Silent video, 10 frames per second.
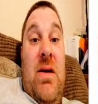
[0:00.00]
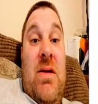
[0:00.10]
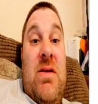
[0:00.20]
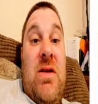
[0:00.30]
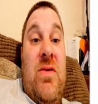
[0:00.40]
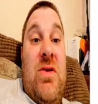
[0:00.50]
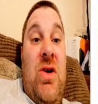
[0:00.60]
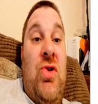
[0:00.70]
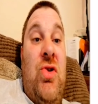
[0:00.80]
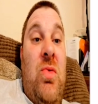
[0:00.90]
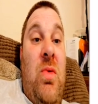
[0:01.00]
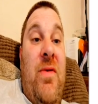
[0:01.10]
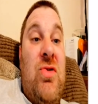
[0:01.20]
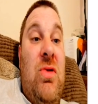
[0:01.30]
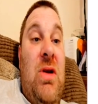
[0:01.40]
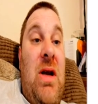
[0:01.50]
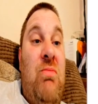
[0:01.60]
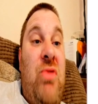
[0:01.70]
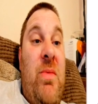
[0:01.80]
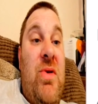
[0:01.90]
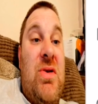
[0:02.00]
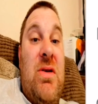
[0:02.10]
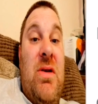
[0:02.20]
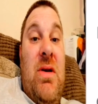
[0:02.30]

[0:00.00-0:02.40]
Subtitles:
since there is an issue with its underlying premise,